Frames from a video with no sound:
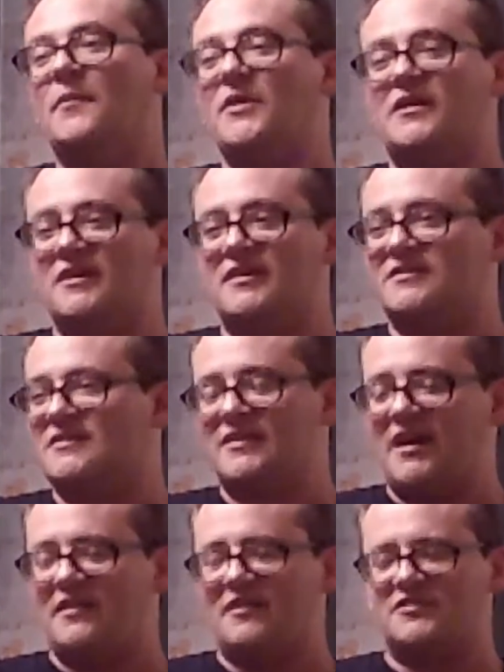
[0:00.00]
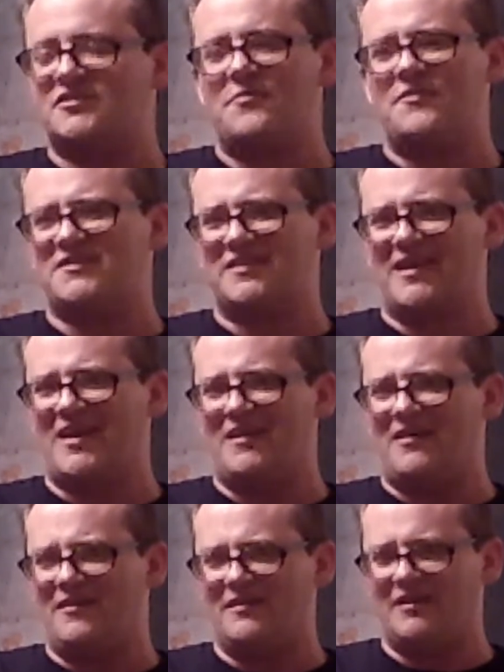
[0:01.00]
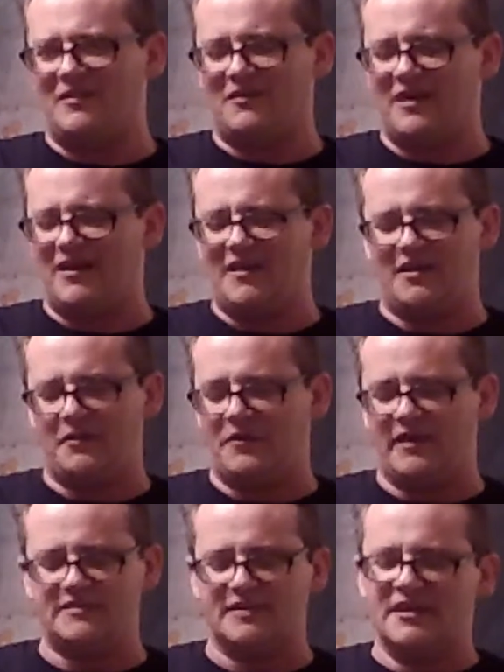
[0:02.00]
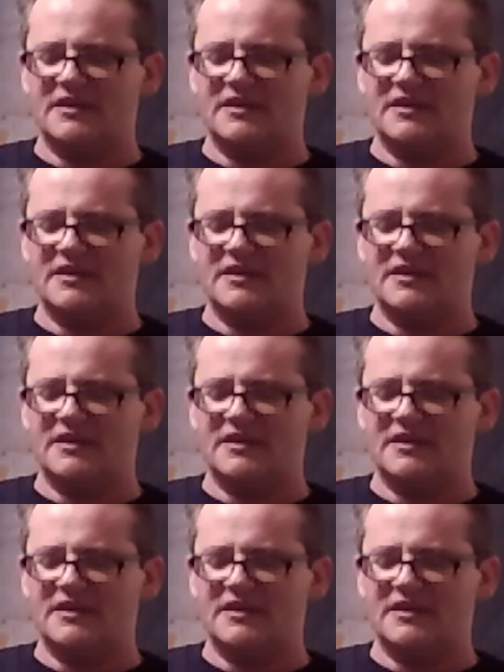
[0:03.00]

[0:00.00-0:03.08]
because there's so much of that on the internet anyways.